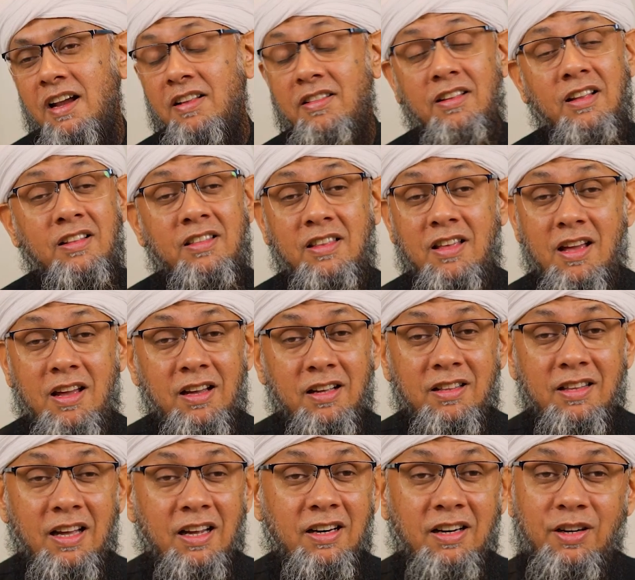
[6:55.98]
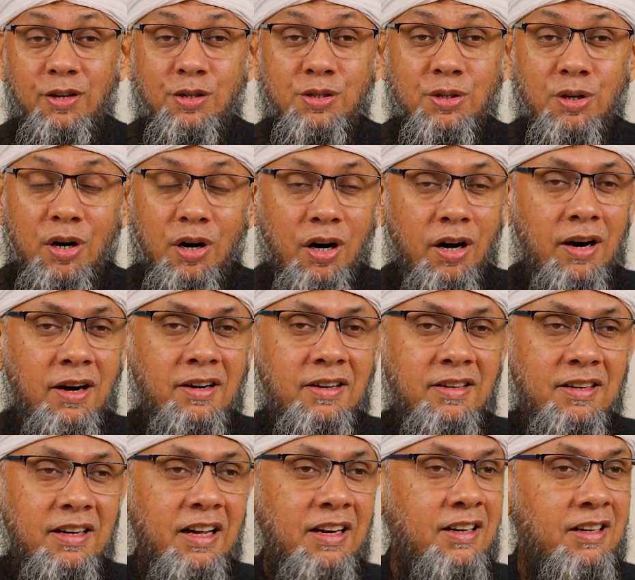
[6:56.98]
And they think that it is
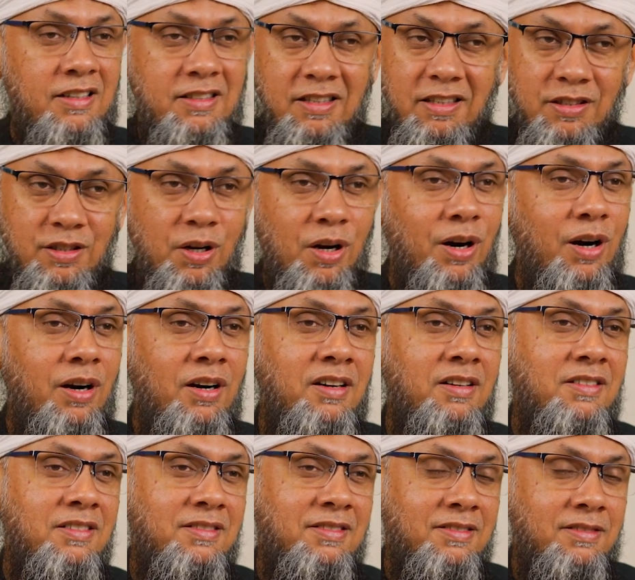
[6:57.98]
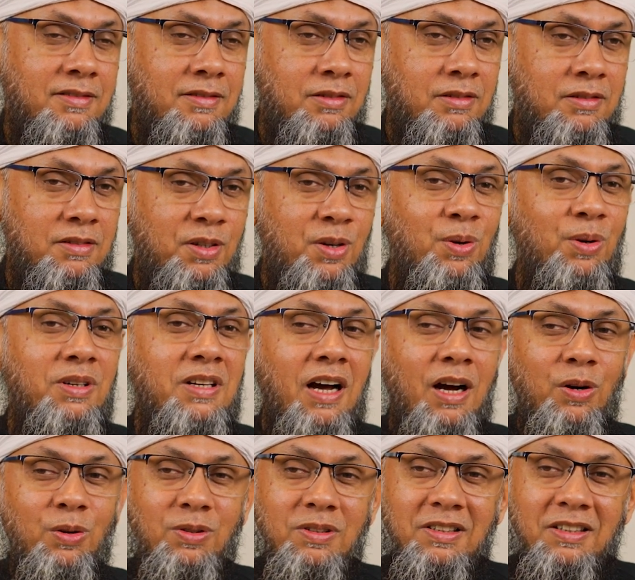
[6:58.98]
hard, and it is hard. No
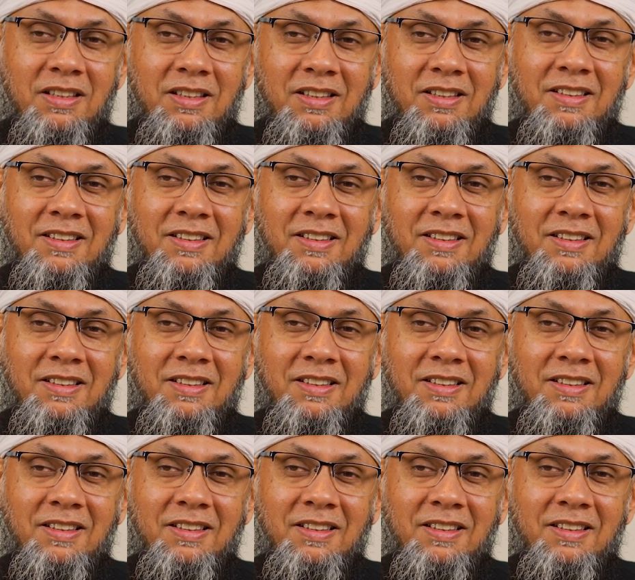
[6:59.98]
doubt.